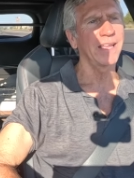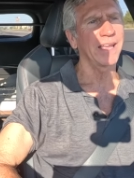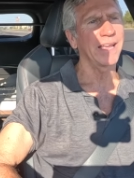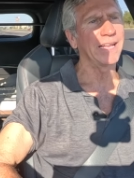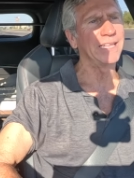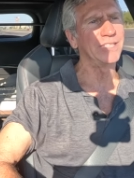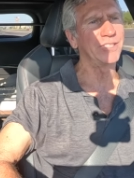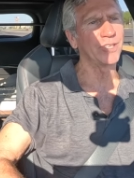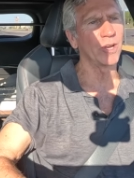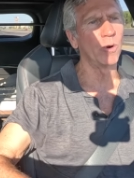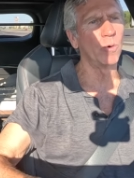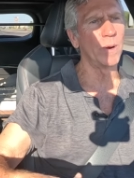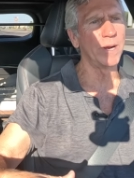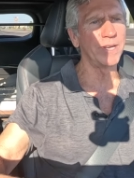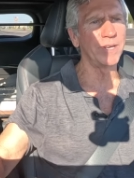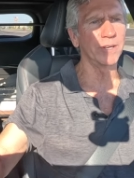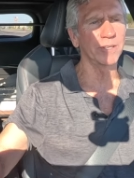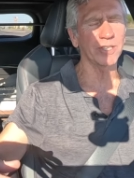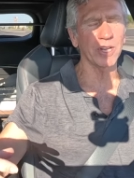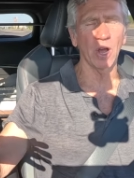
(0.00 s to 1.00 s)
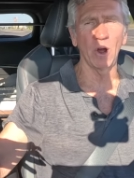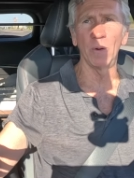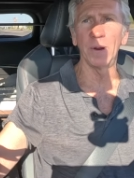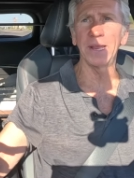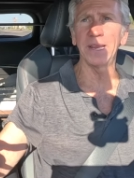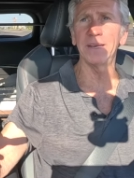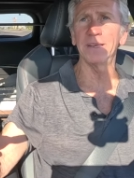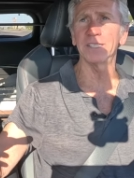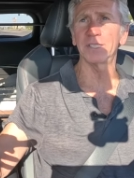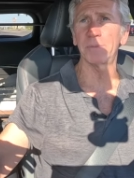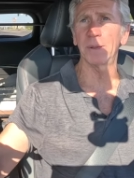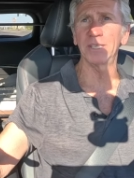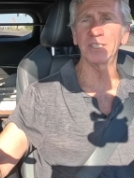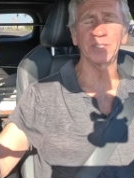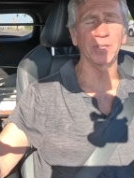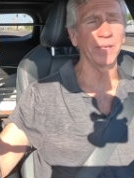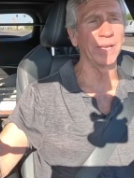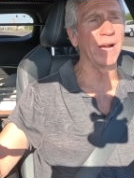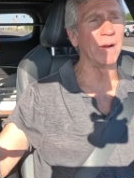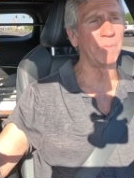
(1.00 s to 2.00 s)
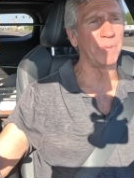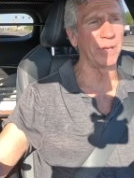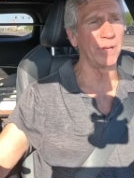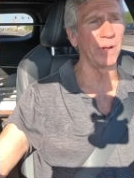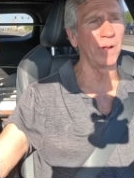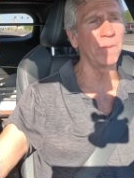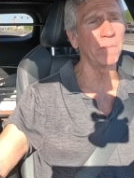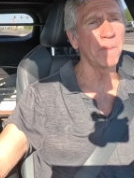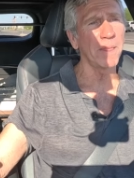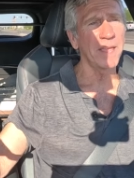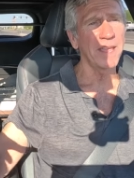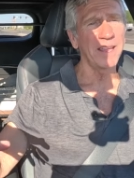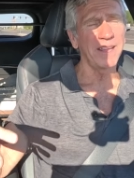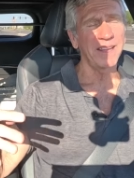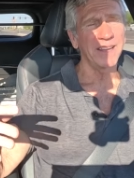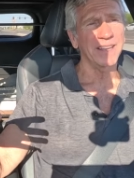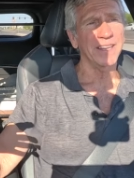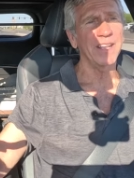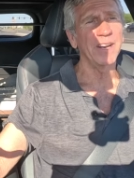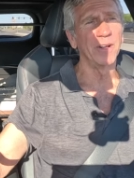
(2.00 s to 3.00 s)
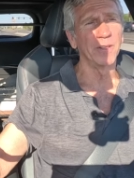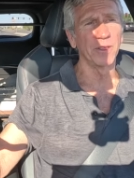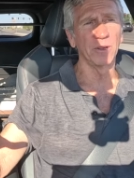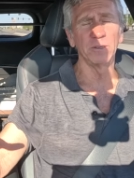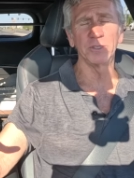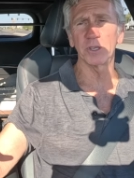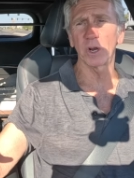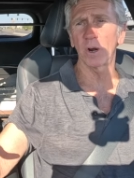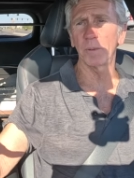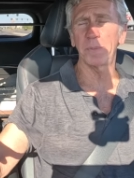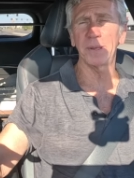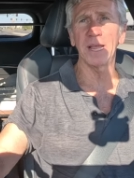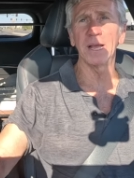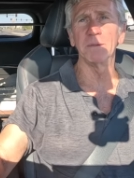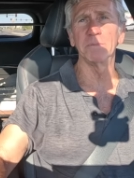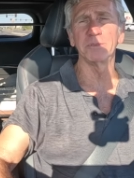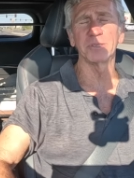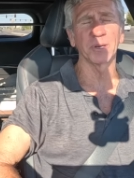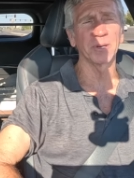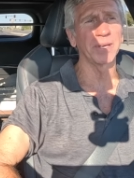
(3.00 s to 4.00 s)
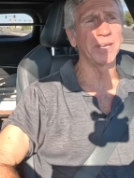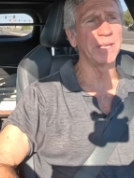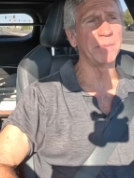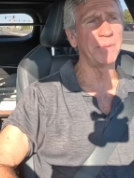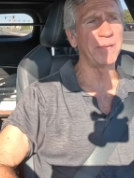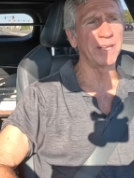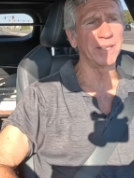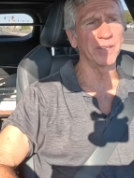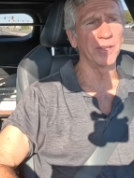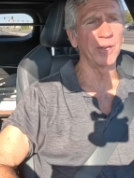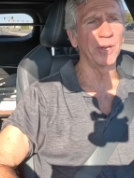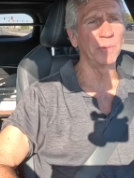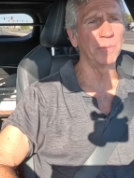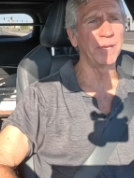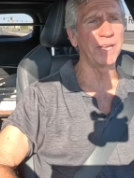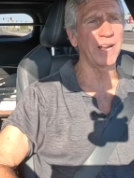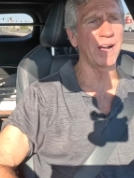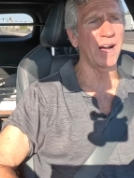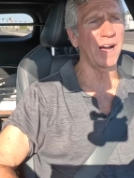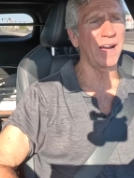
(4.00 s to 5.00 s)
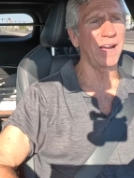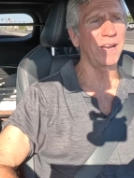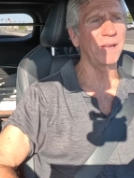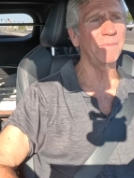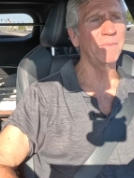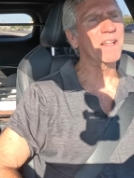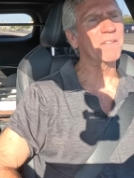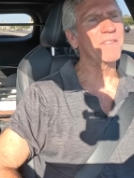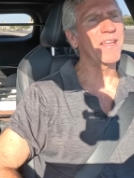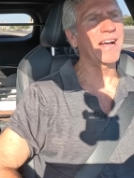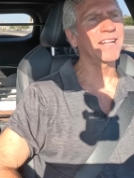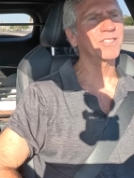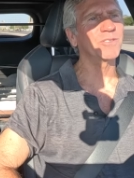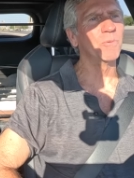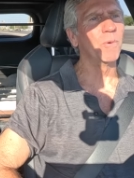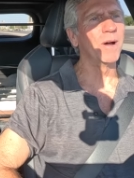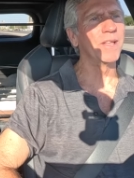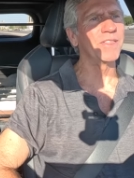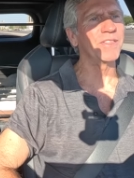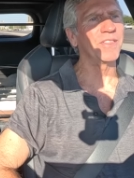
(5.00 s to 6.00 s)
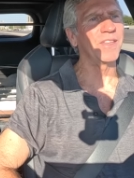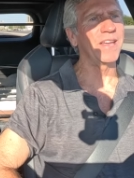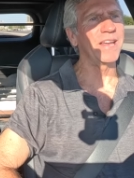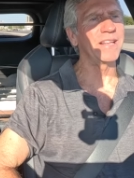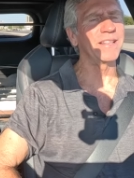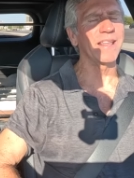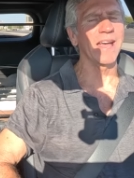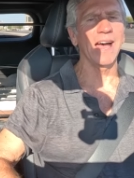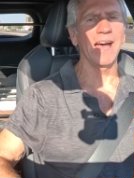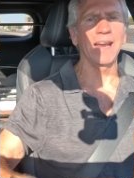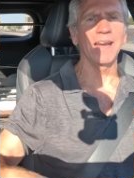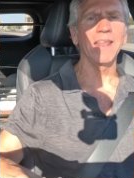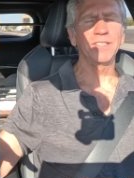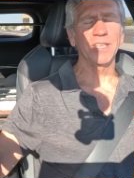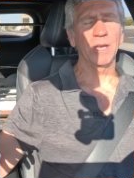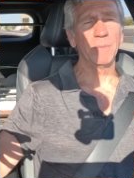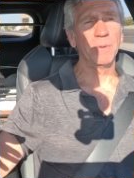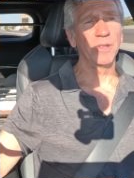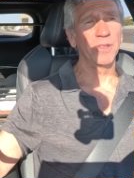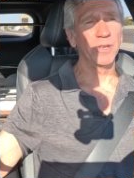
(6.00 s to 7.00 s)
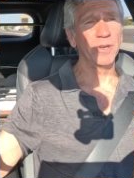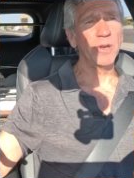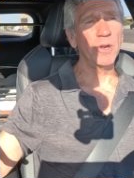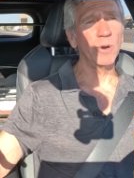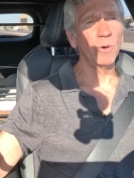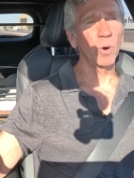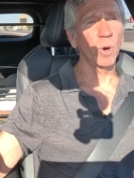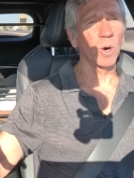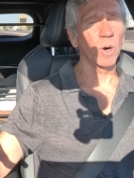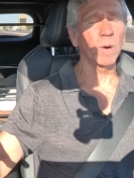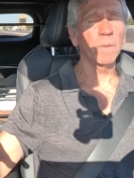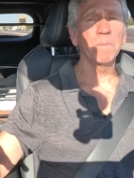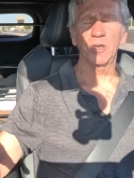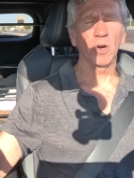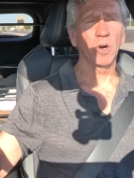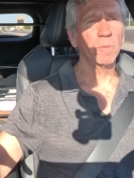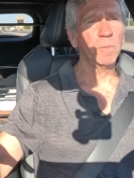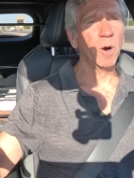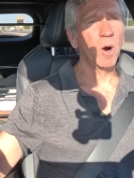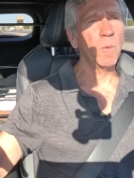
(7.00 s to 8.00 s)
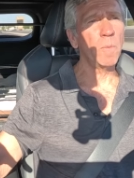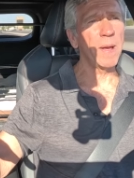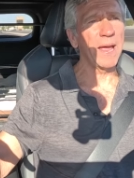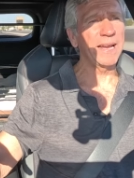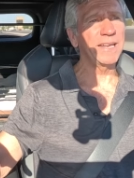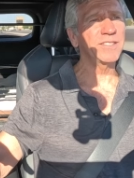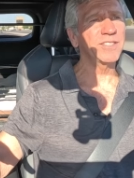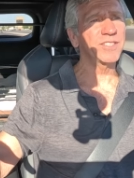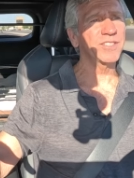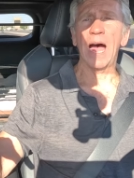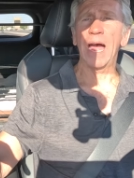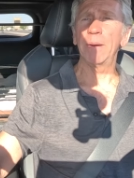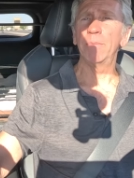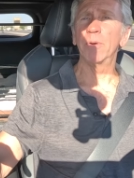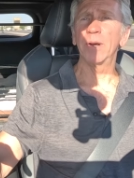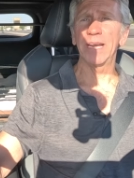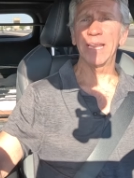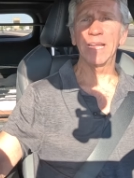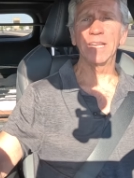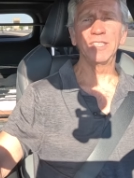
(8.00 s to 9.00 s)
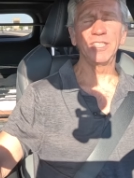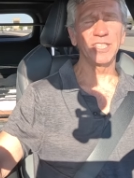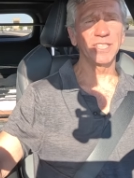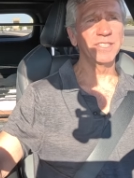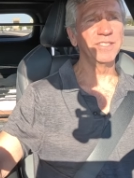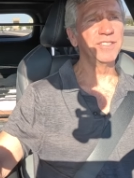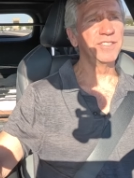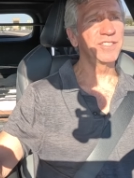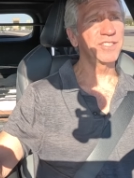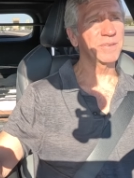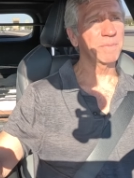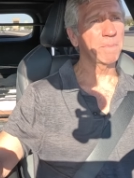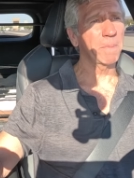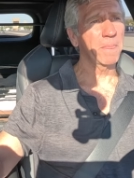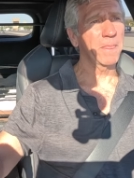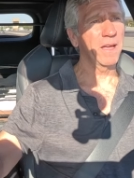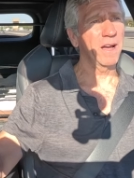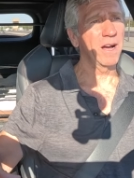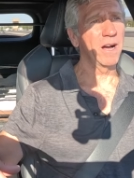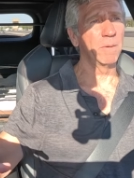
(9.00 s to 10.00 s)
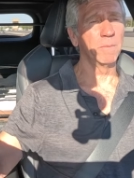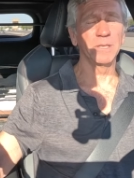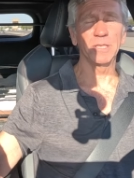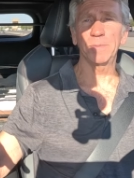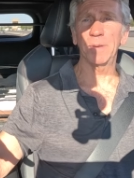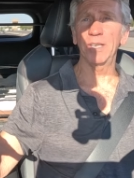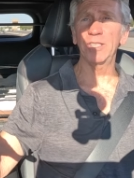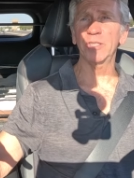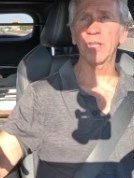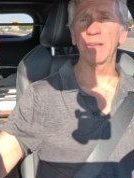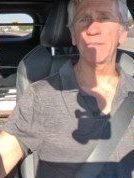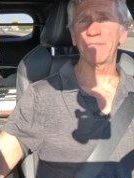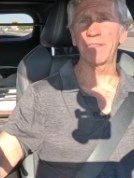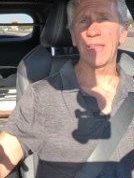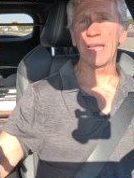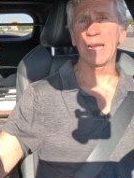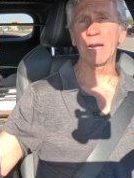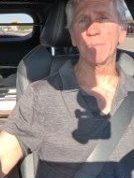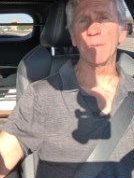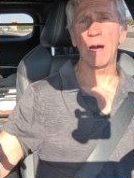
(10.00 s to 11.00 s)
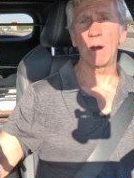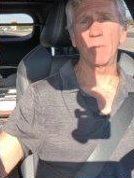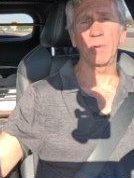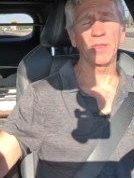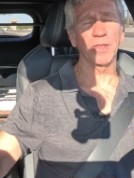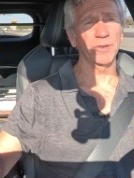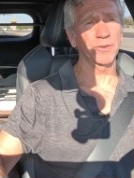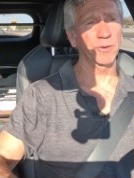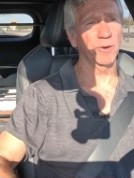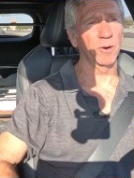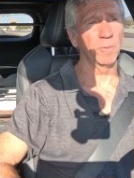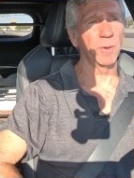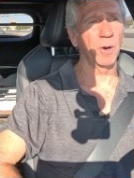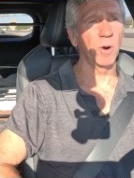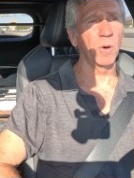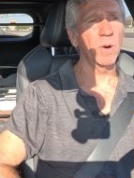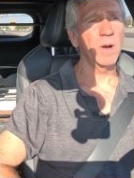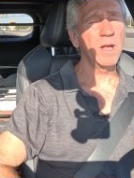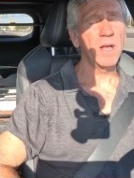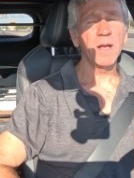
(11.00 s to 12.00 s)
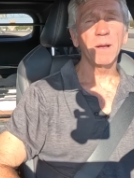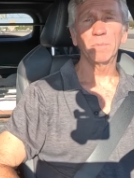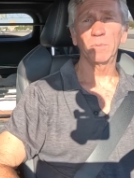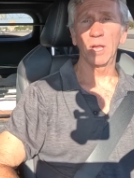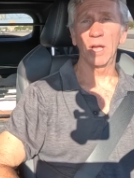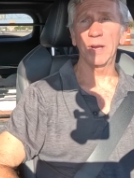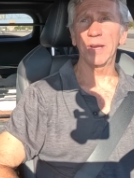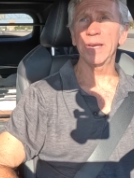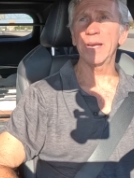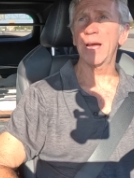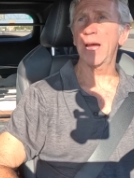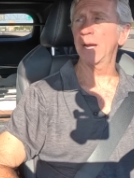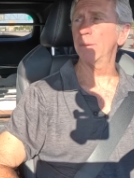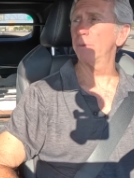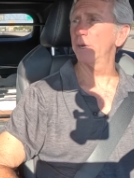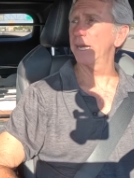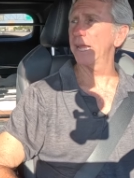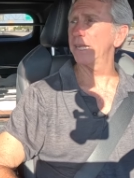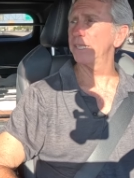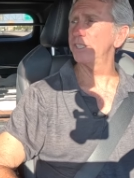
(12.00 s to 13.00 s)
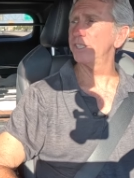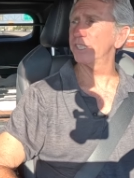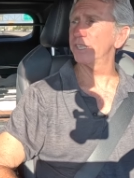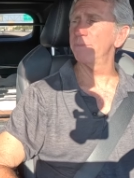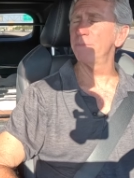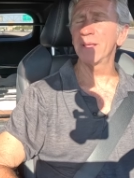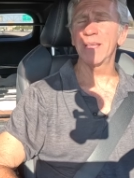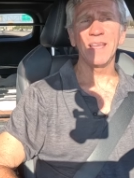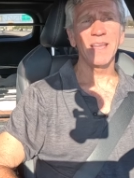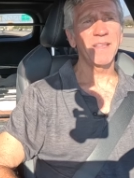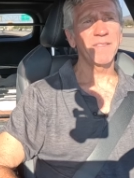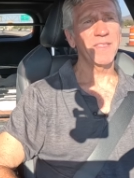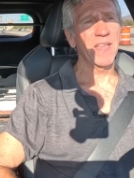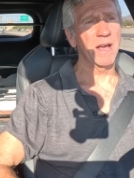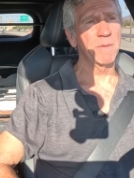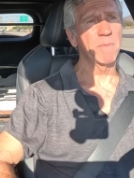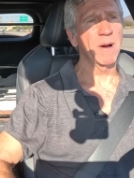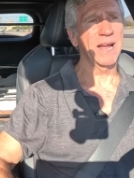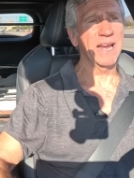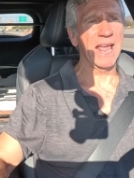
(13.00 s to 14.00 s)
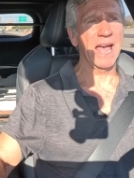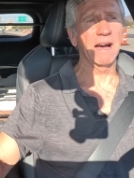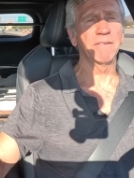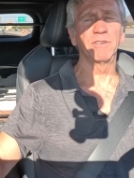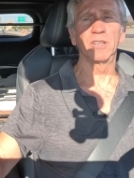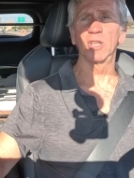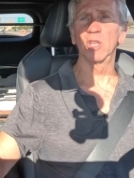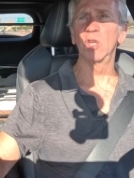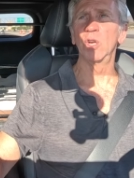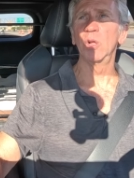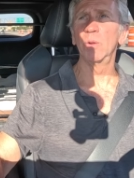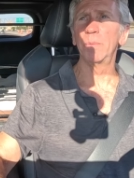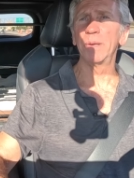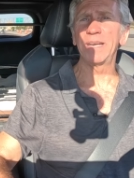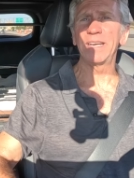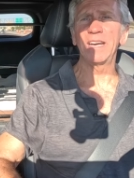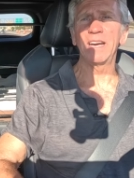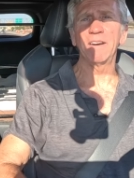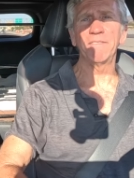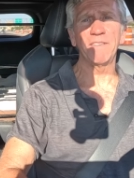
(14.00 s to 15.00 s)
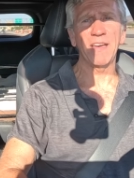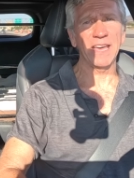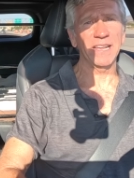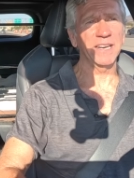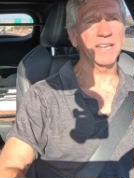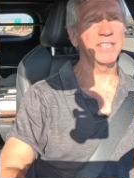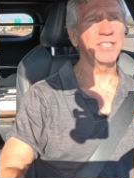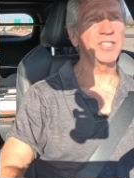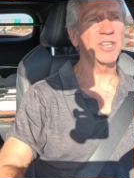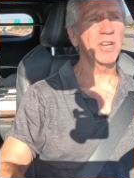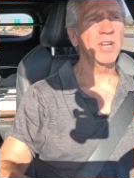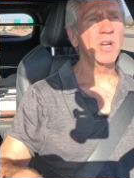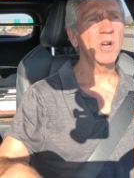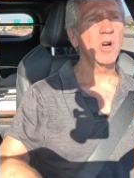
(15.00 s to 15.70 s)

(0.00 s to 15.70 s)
and so when you're towing, especially uphill, you know, those RPMs are going to be a little bit high. That's one thing that some of the newer turbo-based hybrid engines, especially if they come out with a turbo plug-in hybrid engine, that might have a little bit of an advantage